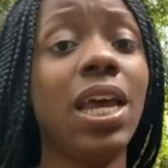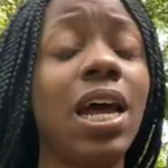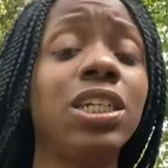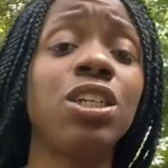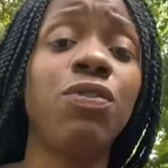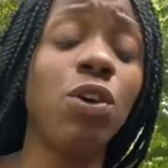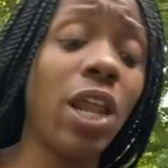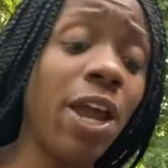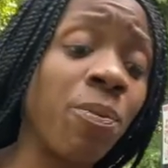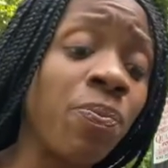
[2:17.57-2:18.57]
And I just feel
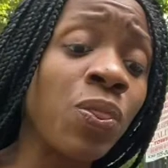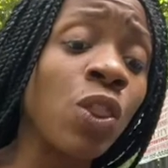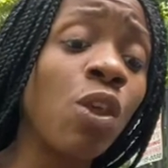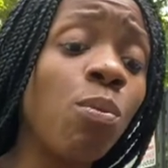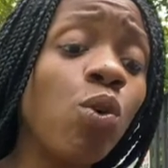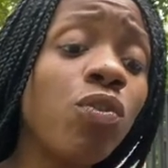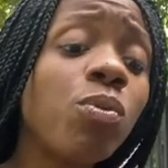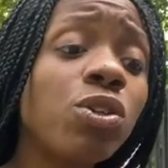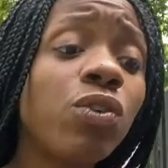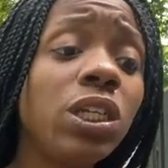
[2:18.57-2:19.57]
like the movie
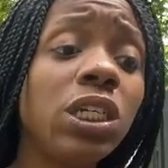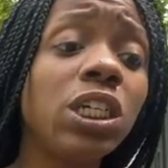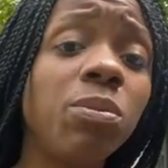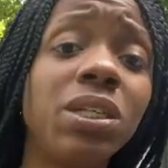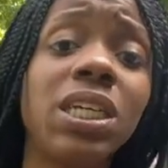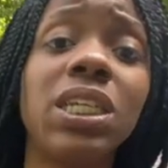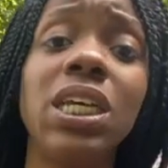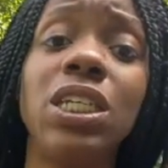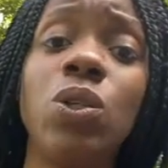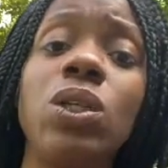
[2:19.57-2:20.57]
was really good because it
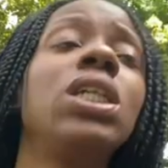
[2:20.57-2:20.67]
hits on a